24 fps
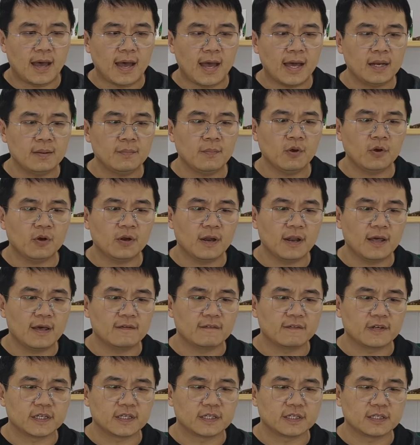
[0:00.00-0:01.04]
Animal
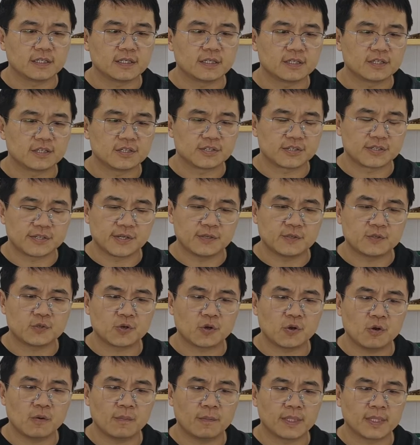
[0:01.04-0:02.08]
liver, a
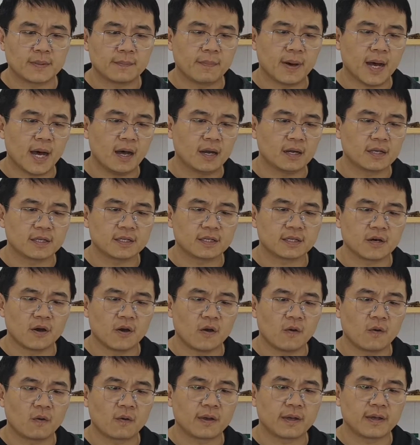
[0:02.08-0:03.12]
central metabolic
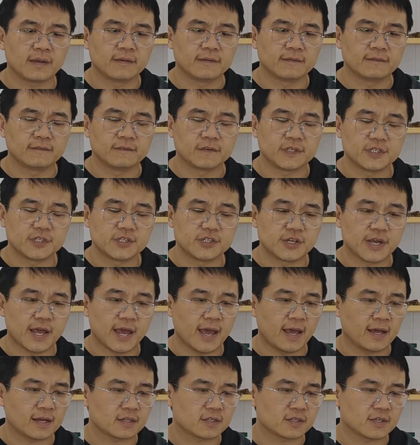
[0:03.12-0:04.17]
organ which
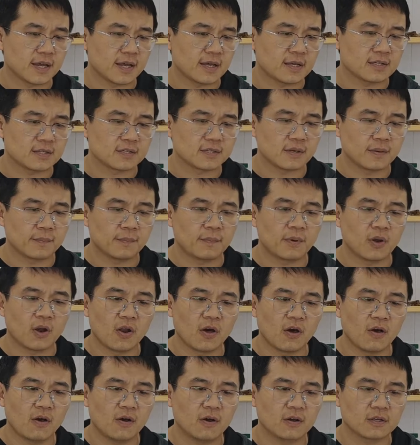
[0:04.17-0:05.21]
acts as
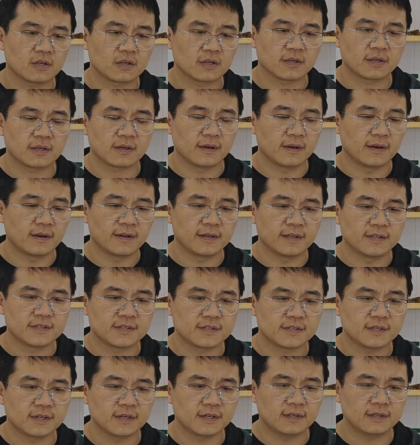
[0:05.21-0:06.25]
blood
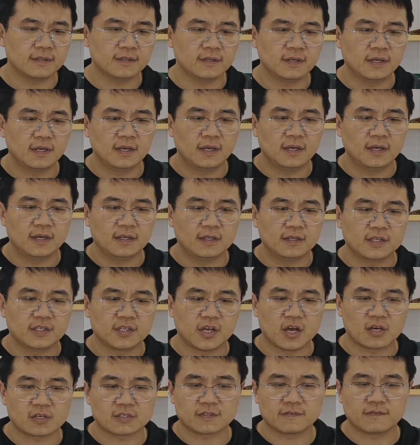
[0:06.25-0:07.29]
cleanser,
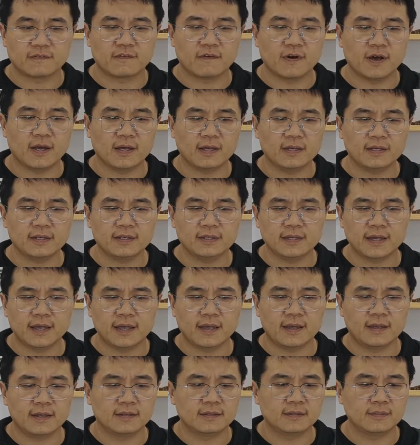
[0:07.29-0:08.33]
detoxifier,
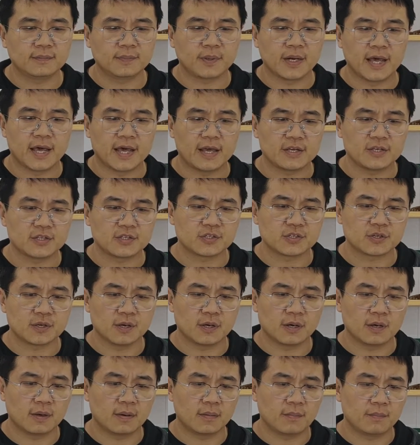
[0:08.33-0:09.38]
and plays
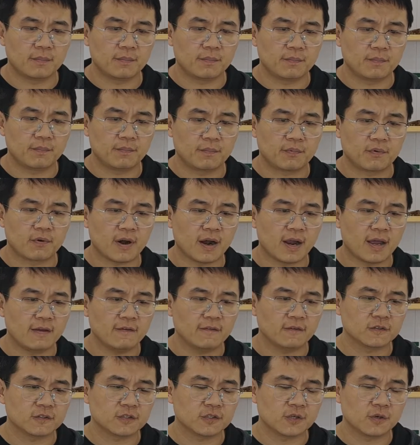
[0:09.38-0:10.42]
a
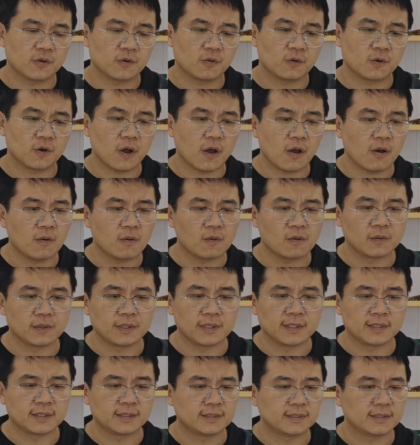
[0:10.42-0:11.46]
pivotal role
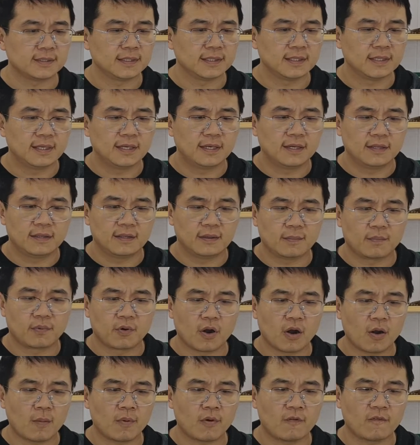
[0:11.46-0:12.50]
in the
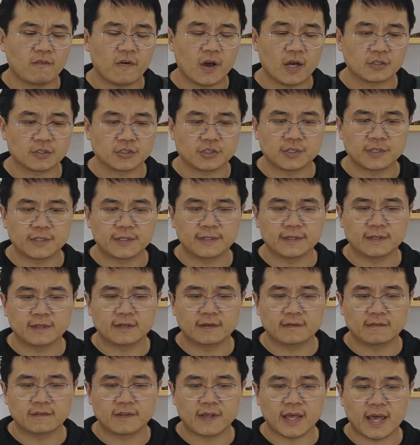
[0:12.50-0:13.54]
proper functioning
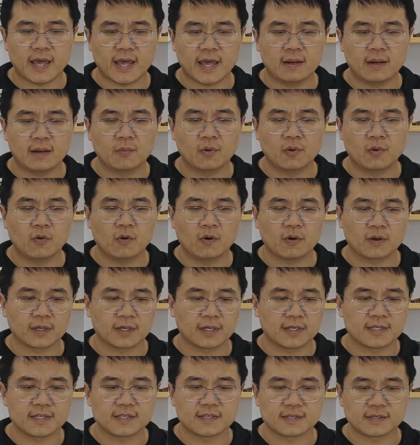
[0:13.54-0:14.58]
of the animal
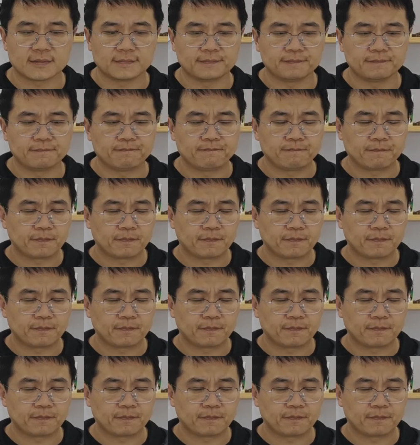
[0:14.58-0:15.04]
organism.